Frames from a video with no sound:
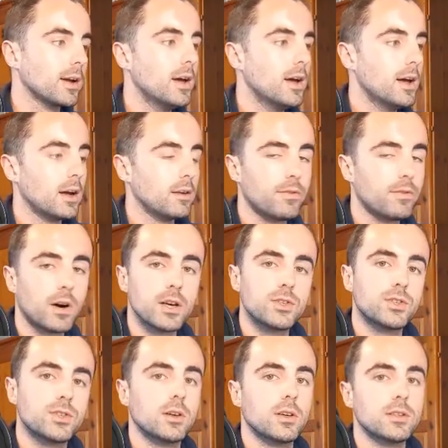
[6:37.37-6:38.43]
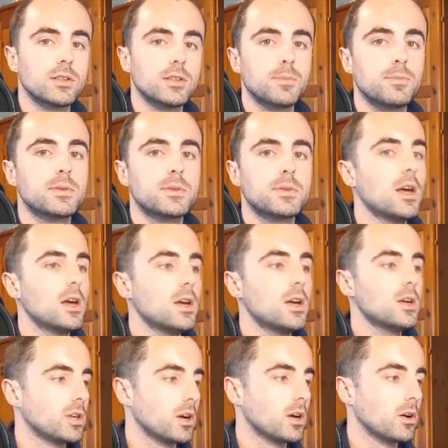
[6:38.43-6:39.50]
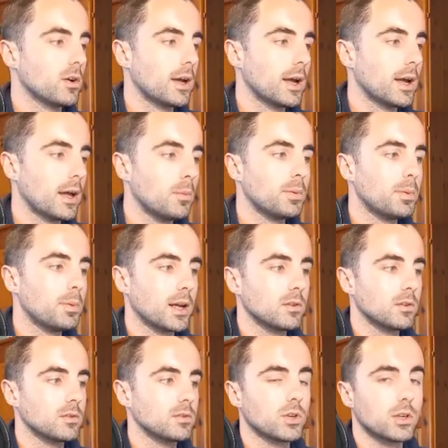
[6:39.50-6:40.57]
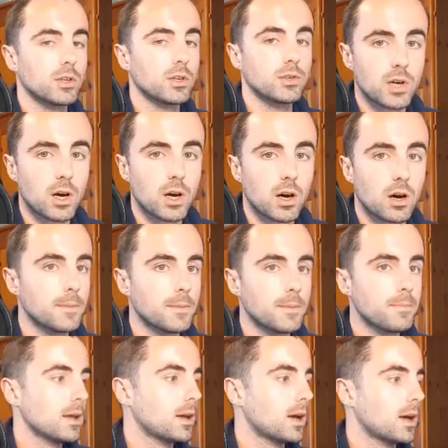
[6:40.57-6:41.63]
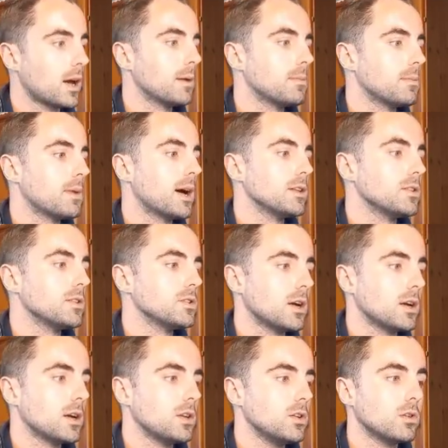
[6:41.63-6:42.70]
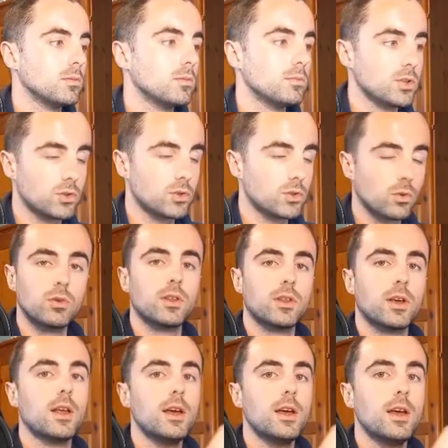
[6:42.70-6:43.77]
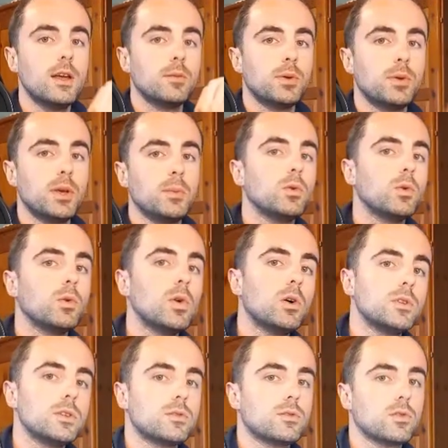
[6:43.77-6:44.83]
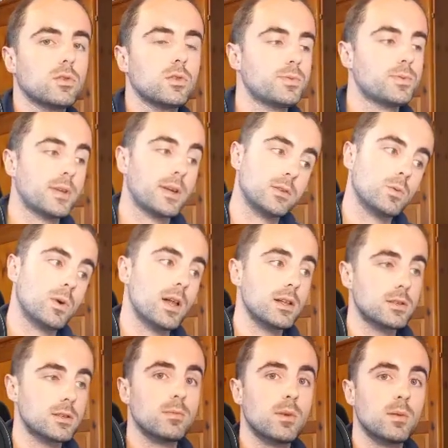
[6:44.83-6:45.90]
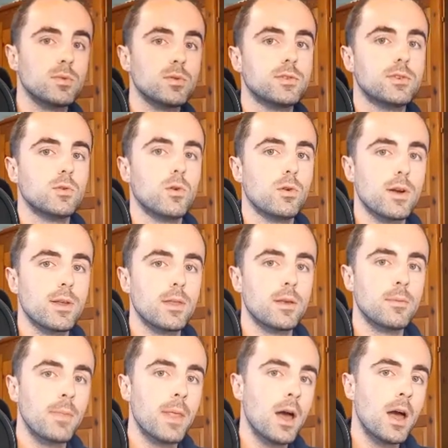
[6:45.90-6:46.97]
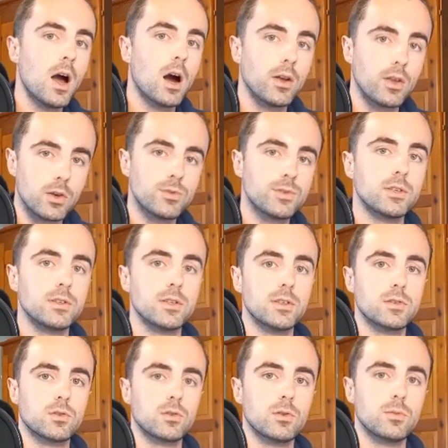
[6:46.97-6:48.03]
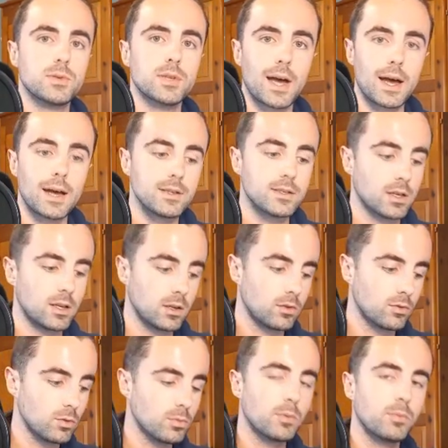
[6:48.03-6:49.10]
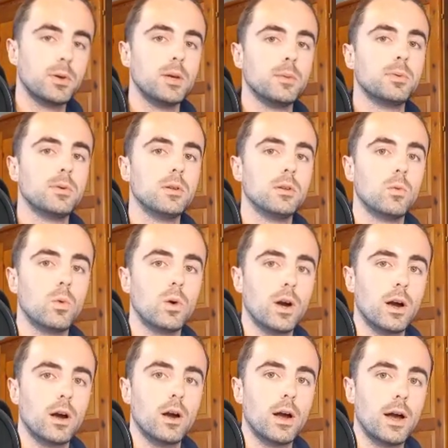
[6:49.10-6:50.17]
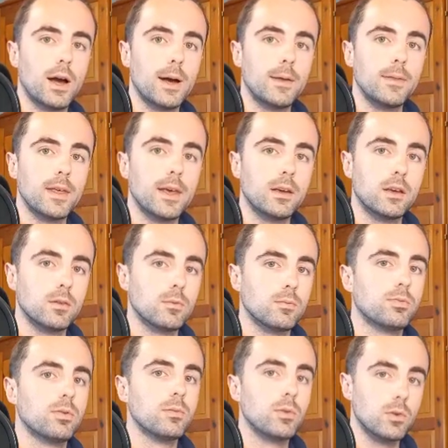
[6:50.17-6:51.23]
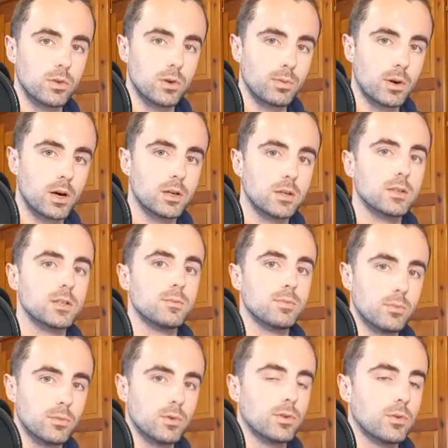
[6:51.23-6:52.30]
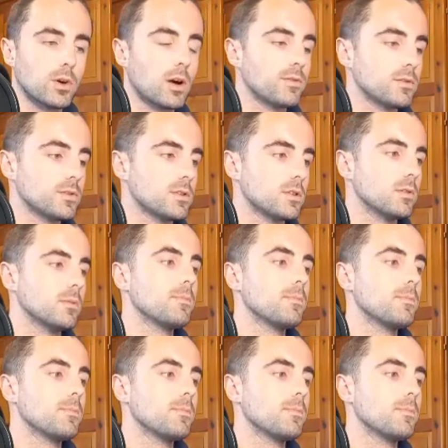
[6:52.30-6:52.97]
advice, sharing tips, sharing help on how to train your dog. And you can be sure that the people who own these groups, as well as the members who are in them, are using these groups as a group of people where they can promote their products and promote their offers to.